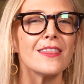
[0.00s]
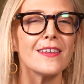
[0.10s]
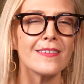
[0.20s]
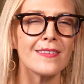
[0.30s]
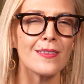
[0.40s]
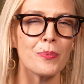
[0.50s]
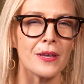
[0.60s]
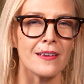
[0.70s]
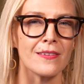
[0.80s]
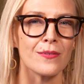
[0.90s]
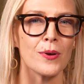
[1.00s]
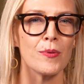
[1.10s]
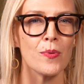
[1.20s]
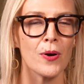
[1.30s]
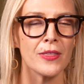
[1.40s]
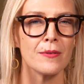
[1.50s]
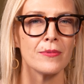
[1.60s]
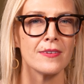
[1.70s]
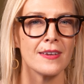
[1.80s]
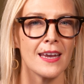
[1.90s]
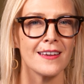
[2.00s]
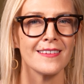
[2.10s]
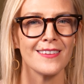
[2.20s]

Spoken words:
This is the place where we want them to take